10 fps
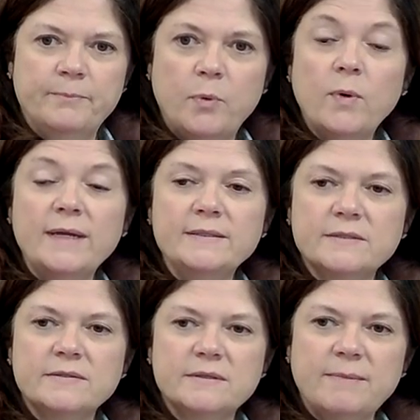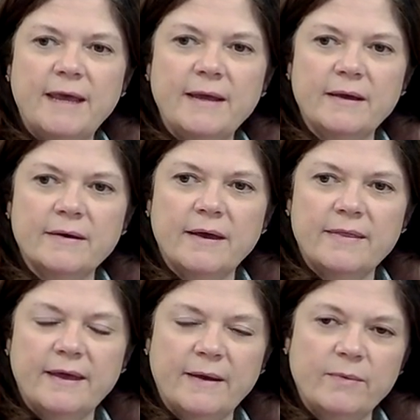point to make, I
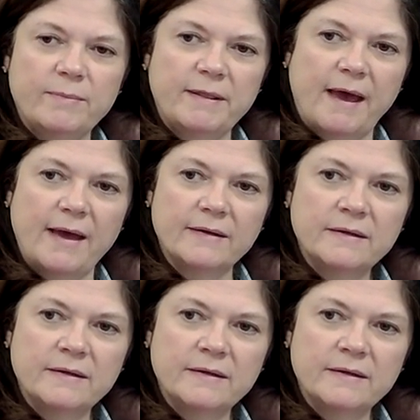think it would be that.